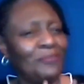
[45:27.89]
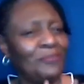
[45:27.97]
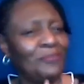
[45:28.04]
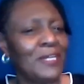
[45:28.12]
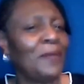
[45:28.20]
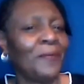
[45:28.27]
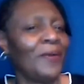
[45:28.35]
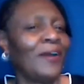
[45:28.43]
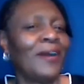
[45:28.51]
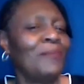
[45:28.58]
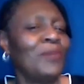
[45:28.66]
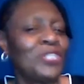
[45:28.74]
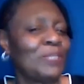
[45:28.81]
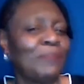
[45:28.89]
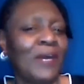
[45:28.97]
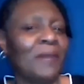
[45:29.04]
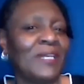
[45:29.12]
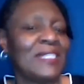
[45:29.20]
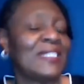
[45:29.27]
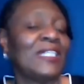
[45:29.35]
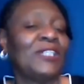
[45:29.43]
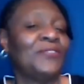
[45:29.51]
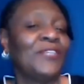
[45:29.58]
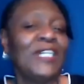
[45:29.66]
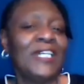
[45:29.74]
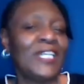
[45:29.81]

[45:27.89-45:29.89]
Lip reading: I'm from a network. I'm not just by myself.